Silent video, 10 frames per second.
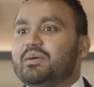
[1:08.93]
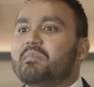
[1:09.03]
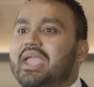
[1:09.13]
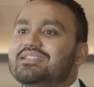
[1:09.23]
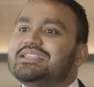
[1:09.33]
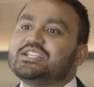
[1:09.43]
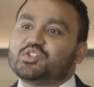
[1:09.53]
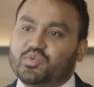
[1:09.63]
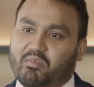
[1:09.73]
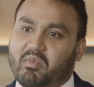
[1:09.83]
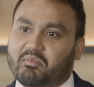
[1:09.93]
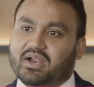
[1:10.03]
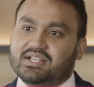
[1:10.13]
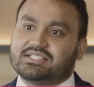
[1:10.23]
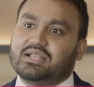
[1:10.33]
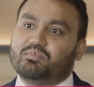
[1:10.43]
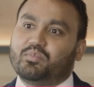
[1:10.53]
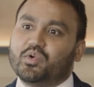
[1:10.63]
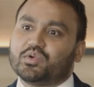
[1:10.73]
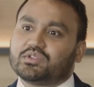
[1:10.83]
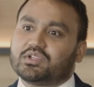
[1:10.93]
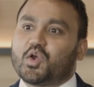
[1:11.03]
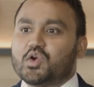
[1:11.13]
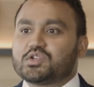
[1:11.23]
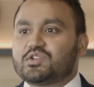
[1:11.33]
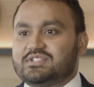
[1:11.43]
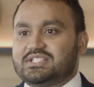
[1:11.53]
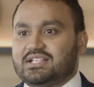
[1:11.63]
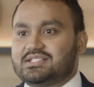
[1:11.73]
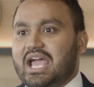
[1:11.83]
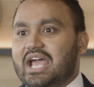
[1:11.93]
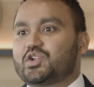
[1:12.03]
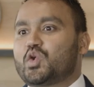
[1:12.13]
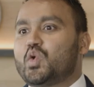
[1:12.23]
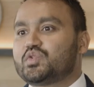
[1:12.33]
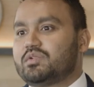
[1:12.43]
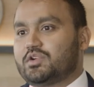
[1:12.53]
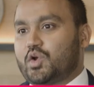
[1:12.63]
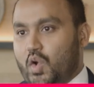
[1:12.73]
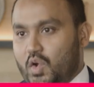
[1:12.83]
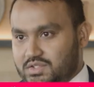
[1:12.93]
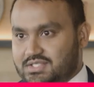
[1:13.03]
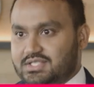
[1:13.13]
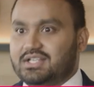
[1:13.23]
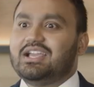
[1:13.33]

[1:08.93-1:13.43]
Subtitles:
The main thing to remember is that both cost of sales and controllable cost